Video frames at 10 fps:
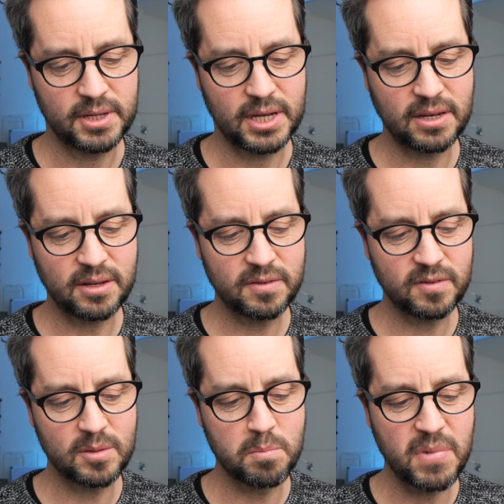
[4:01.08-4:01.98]
It is
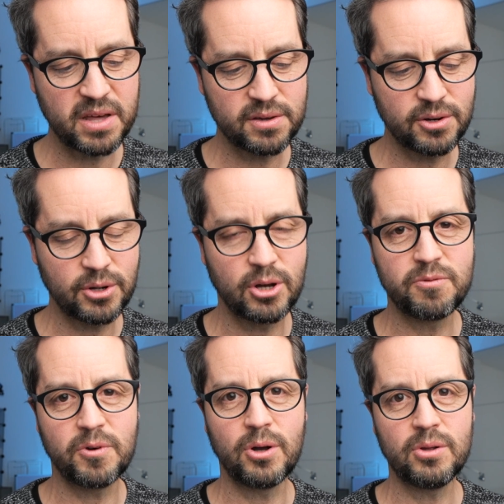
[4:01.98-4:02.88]
the mother
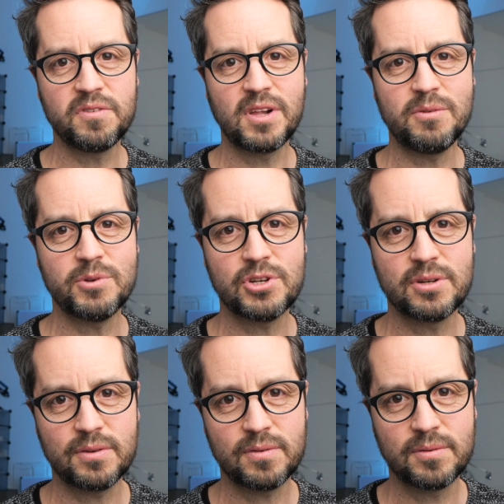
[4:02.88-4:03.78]
of all
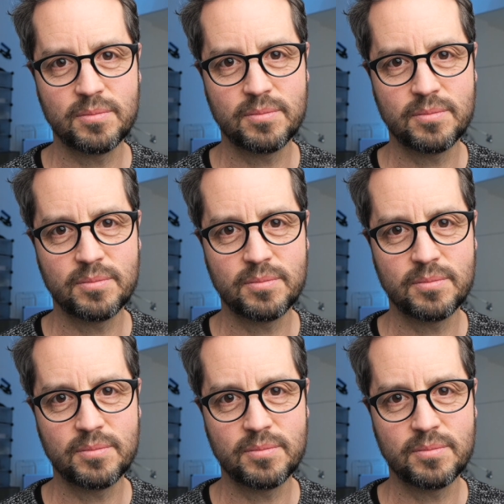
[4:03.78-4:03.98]
selfishness.